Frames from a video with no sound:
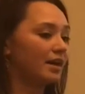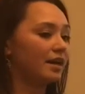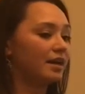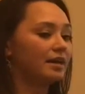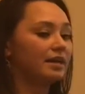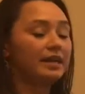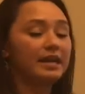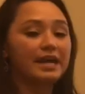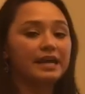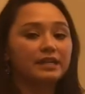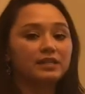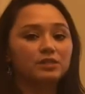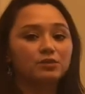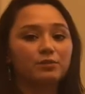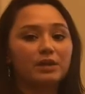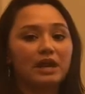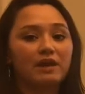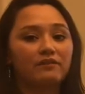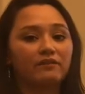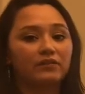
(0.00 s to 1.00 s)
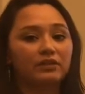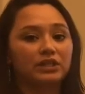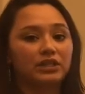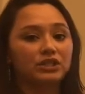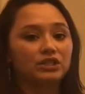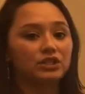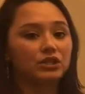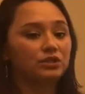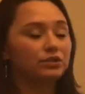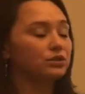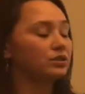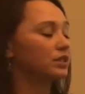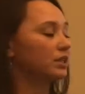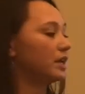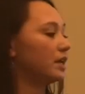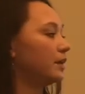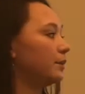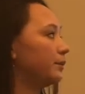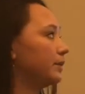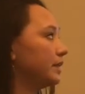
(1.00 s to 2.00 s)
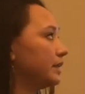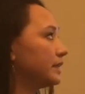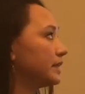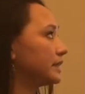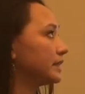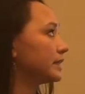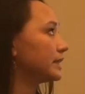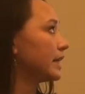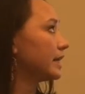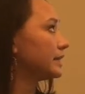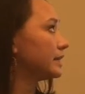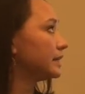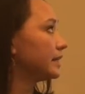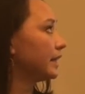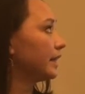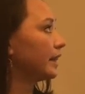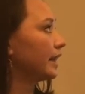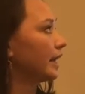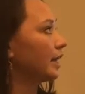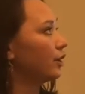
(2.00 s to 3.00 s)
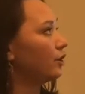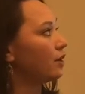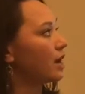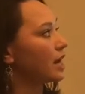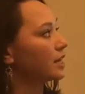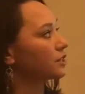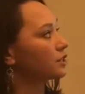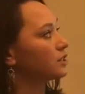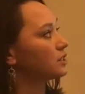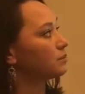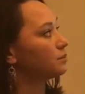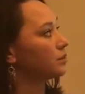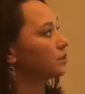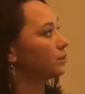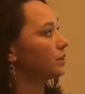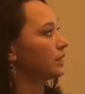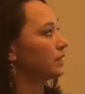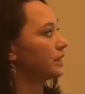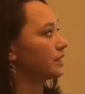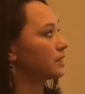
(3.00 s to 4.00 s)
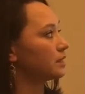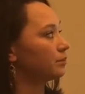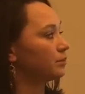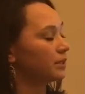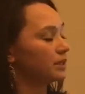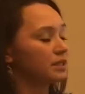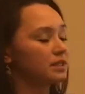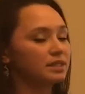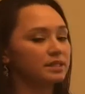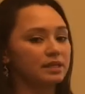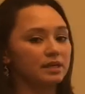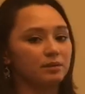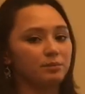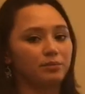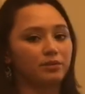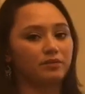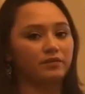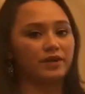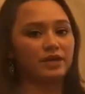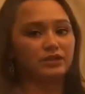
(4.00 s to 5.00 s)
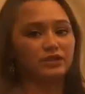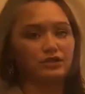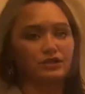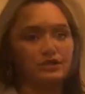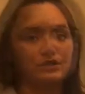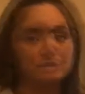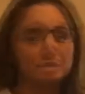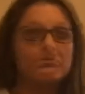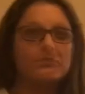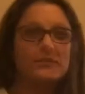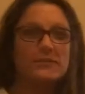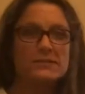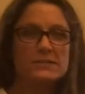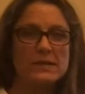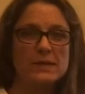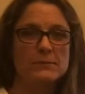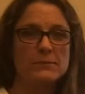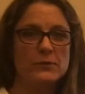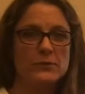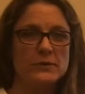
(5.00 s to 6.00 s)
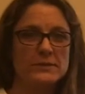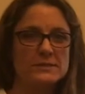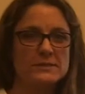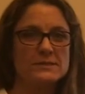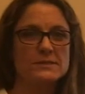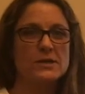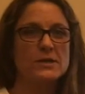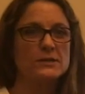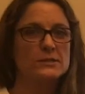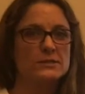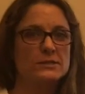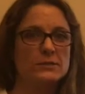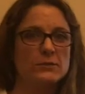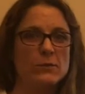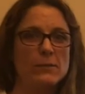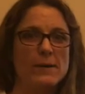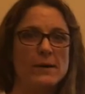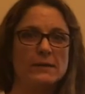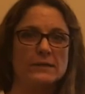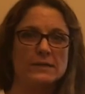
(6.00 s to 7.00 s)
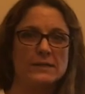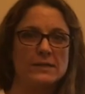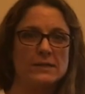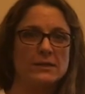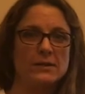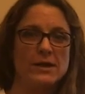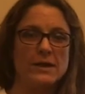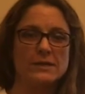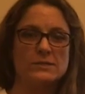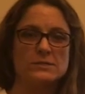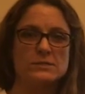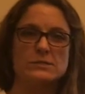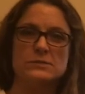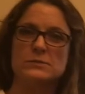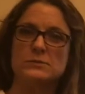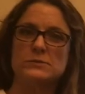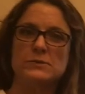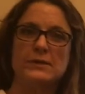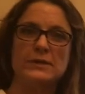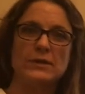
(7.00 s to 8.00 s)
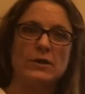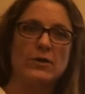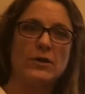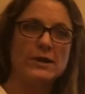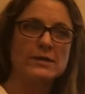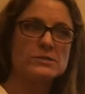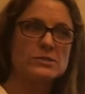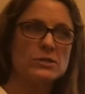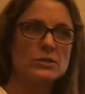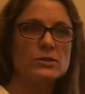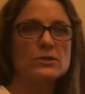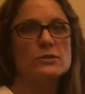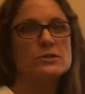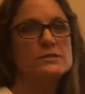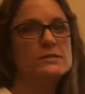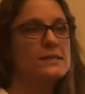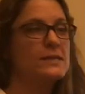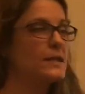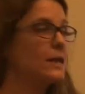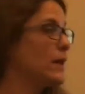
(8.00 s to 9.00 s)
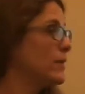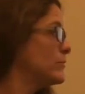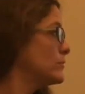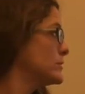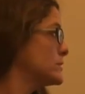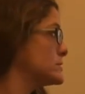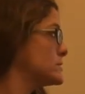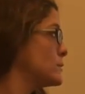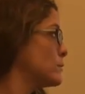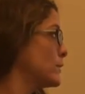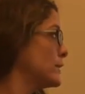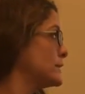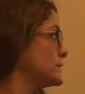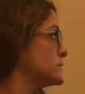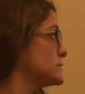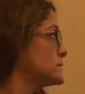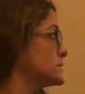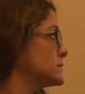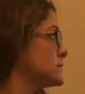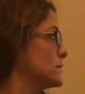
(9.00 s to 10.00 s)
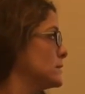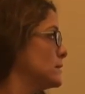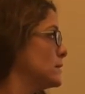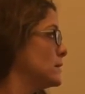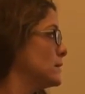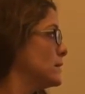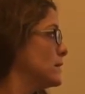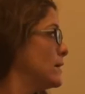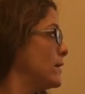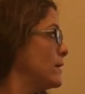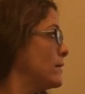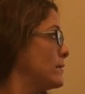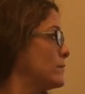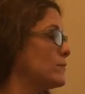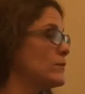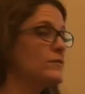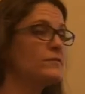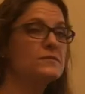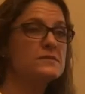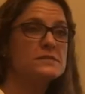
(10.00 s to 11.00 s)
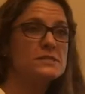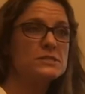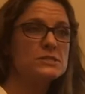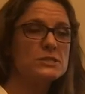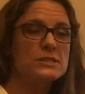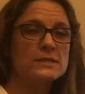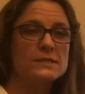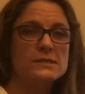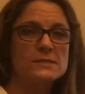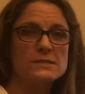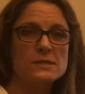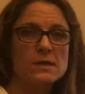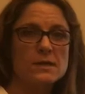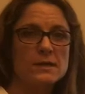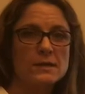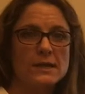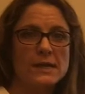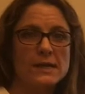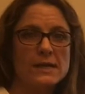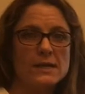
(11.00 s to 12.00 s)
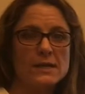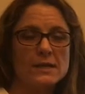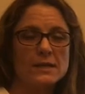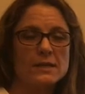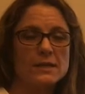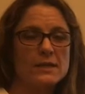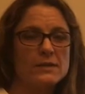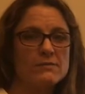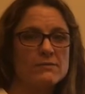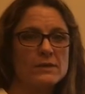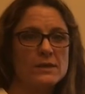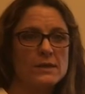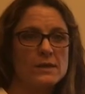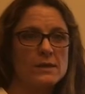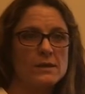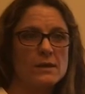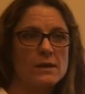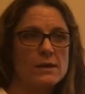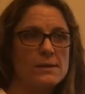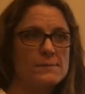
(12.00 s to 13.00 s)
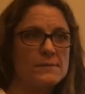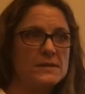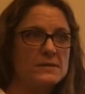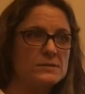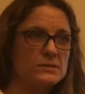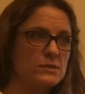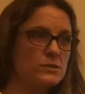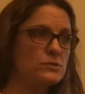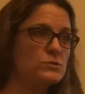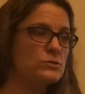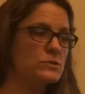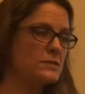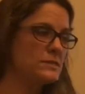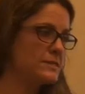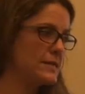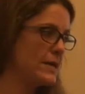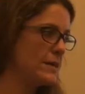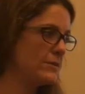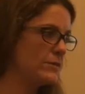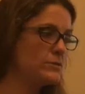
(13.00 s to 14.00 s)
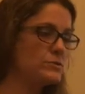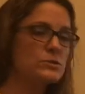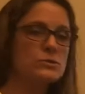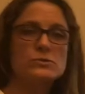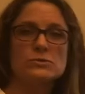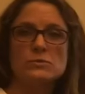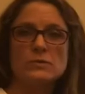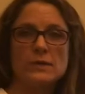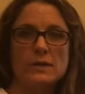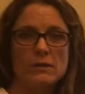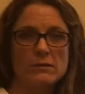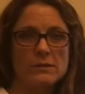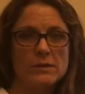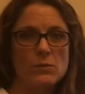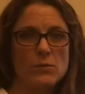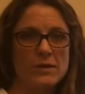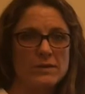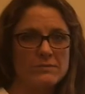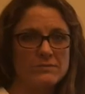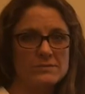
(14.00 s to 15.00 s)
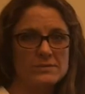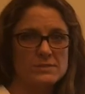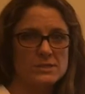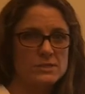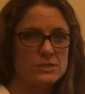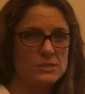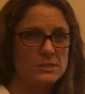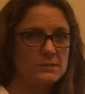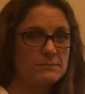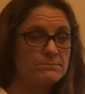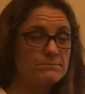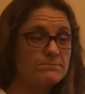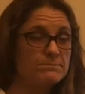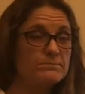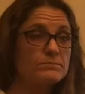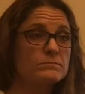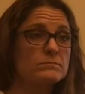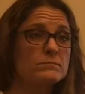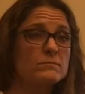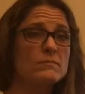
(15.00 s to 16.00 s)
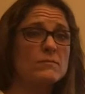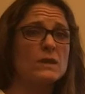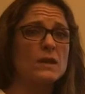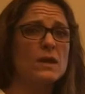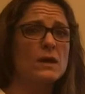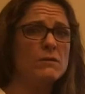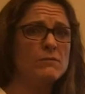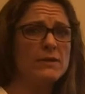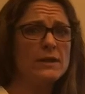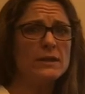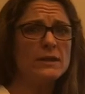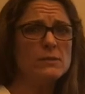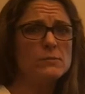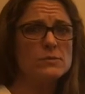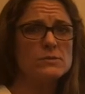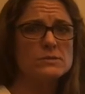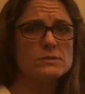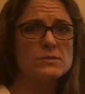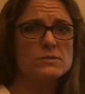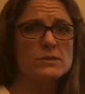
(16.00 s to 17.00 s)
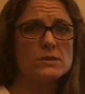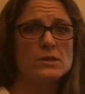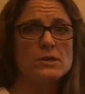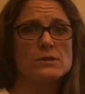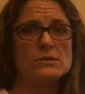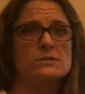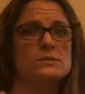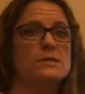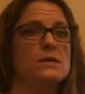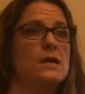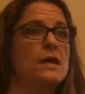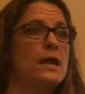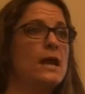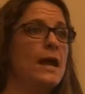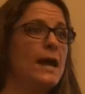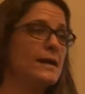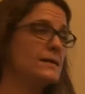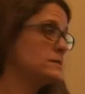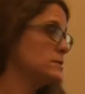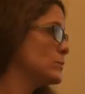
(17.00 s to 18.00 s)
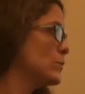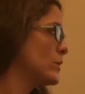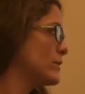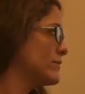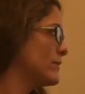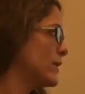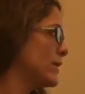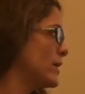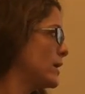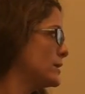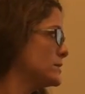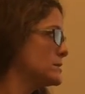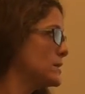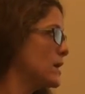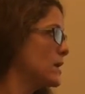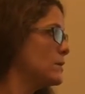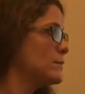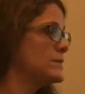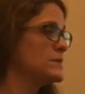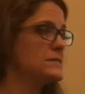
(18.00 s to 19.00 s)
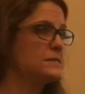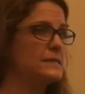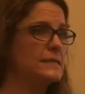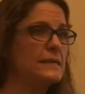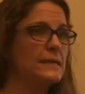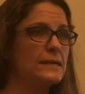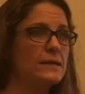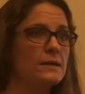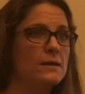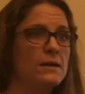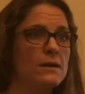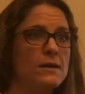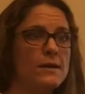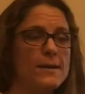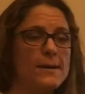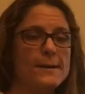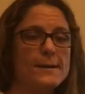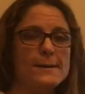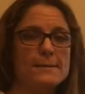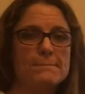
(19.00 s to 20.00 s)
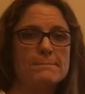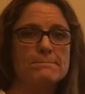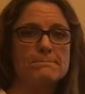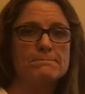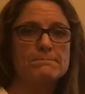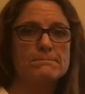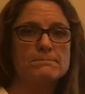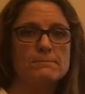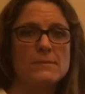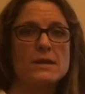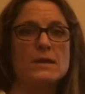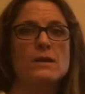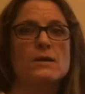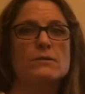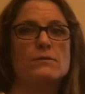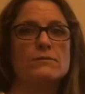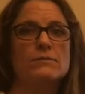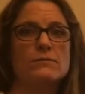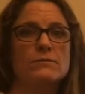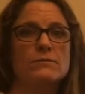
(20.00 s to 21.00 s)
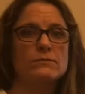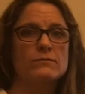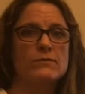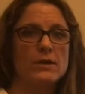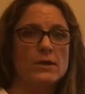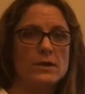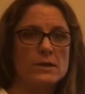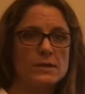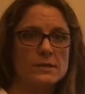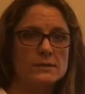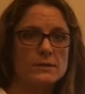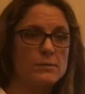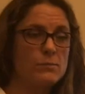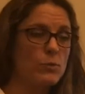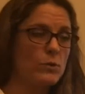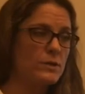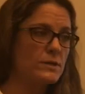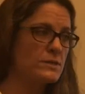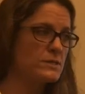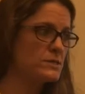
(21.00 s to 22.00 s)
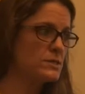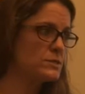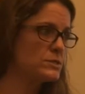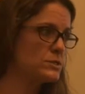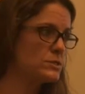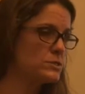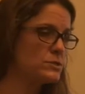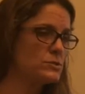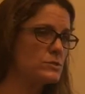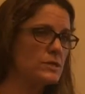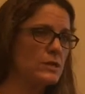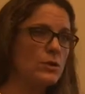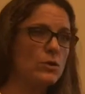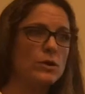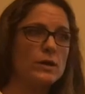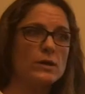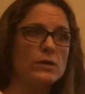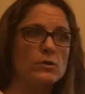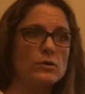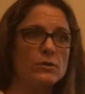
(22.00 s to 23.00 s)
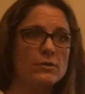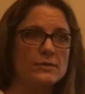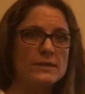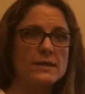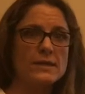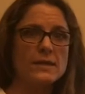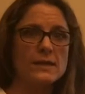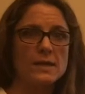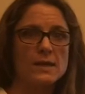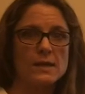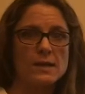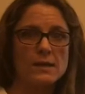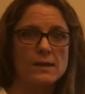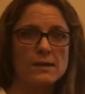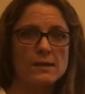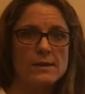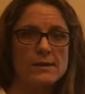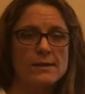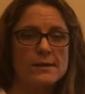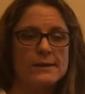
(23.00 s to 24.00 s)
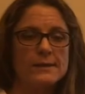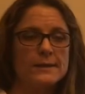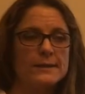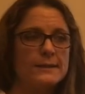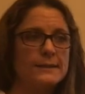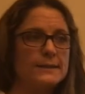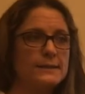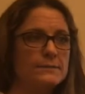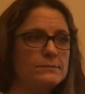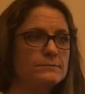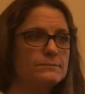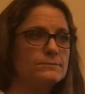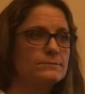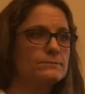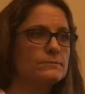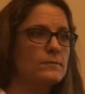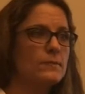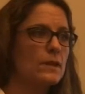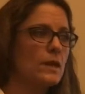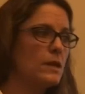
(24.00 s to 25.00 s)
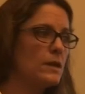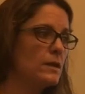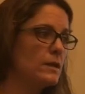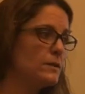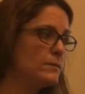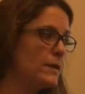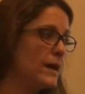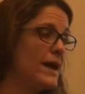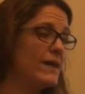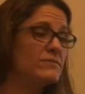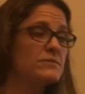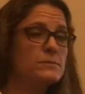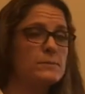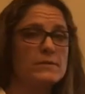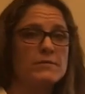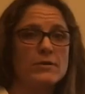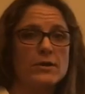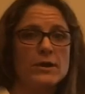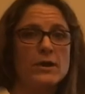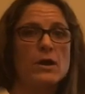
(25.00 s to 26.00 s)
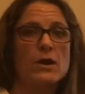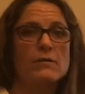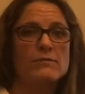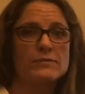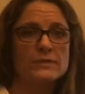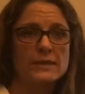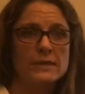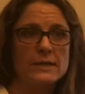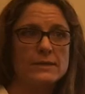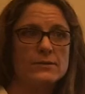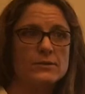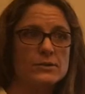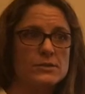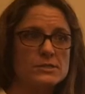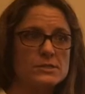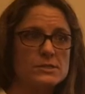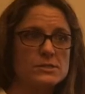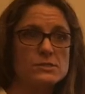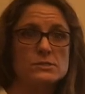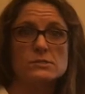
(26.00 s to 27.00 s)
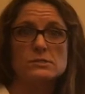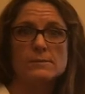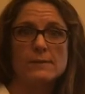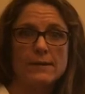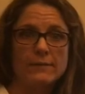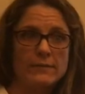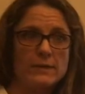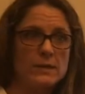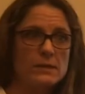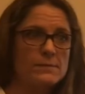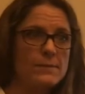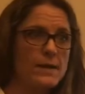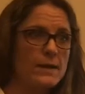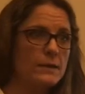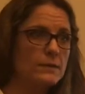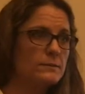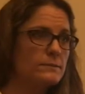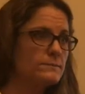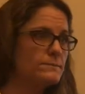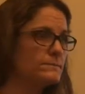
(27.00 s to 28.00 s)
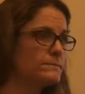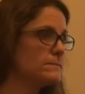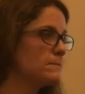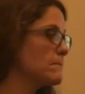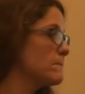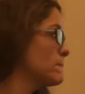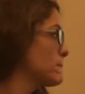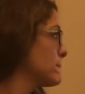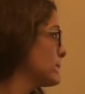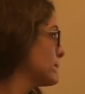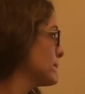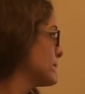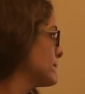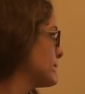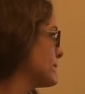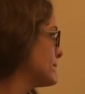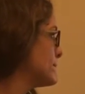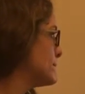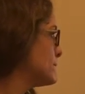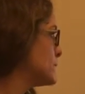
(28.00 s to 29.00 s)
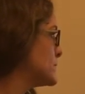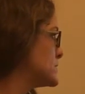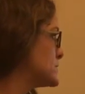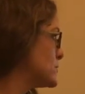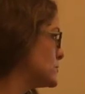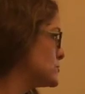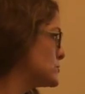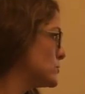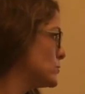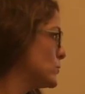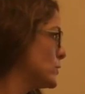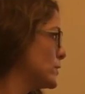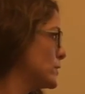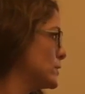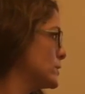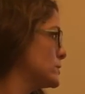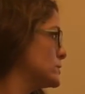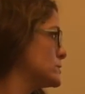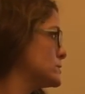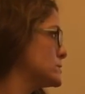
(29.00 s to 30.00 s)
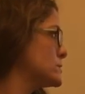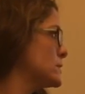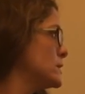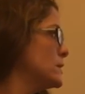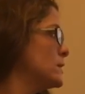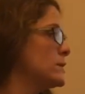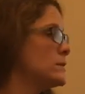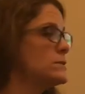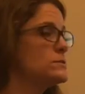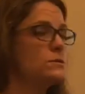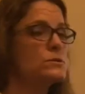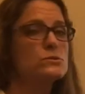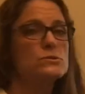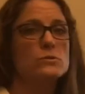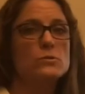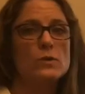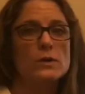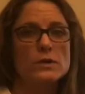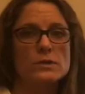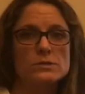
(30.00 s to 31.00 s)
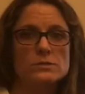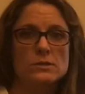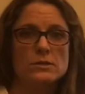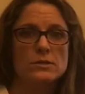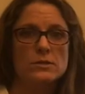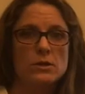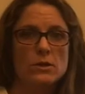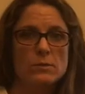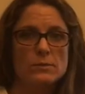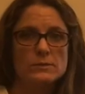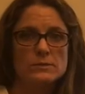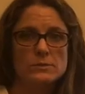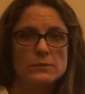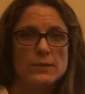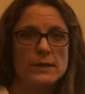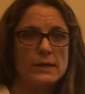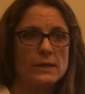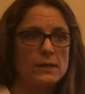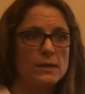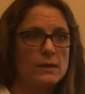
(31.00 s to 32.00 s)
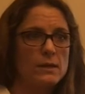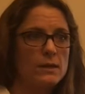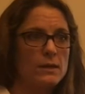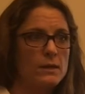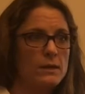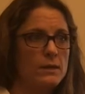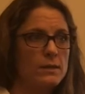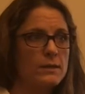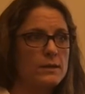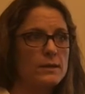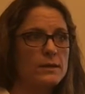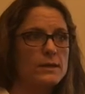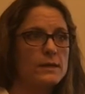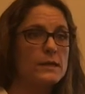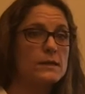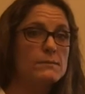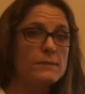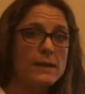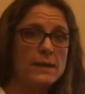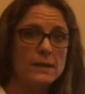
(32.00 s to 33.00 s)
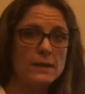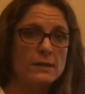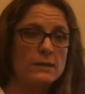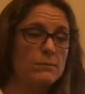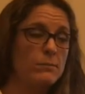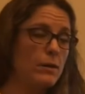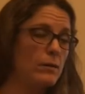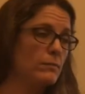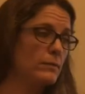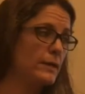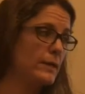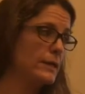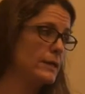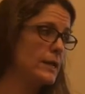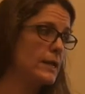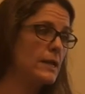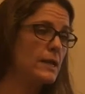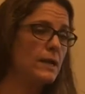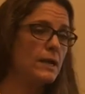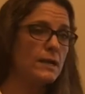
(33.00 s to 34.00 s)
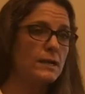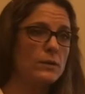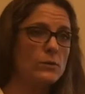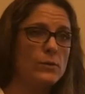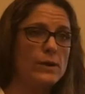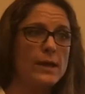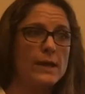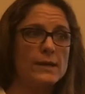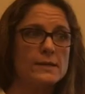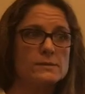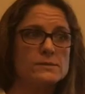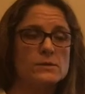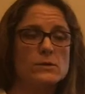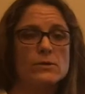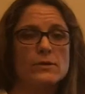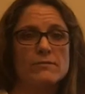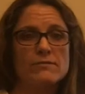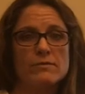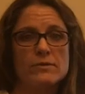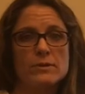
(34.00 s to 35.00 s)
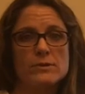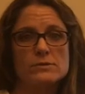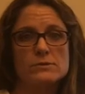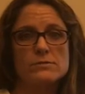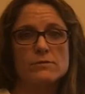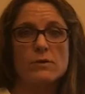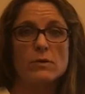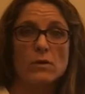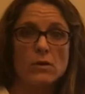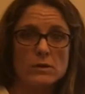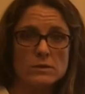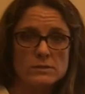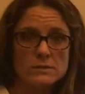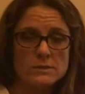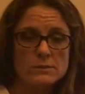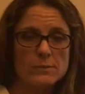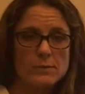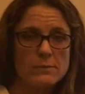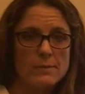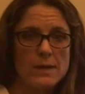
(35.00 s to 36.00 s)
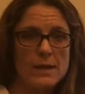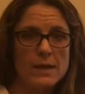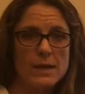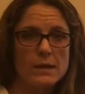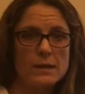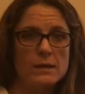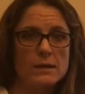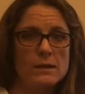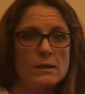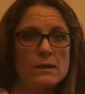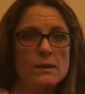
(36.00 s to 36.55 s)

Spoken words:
And next we have Felicia, who's going to be discussing the interactions between disciplines and professionals. Hi, I'm Felicia. I'm going to talk to you about the interactions between the correctional nurse and the other disciplines. For physicians on any given institution site, there's usually only one physician available, so the nurse has to work very autonomously, making very important decisions using critical thinking, and have to be very confident in their decisions about the inmate. With social workers, the social workers are the go-between the inmate and the public in any kind of way. So if there's phone calls to be made